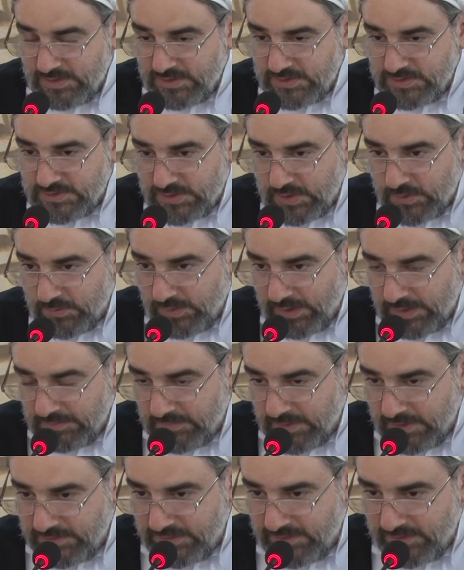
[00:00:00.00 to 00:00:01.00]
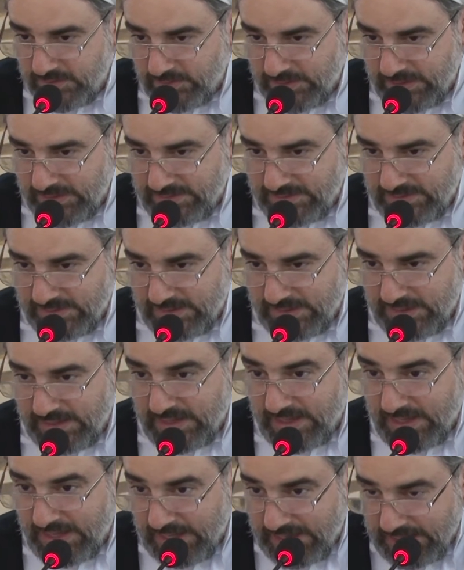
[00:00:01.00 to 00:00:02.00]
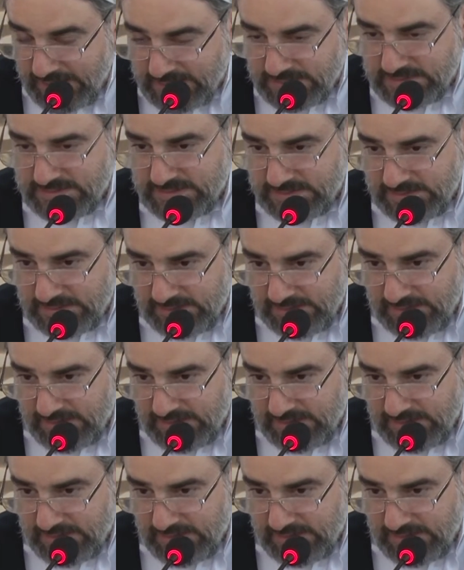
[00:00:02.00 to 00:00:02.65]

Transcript: So a mother with X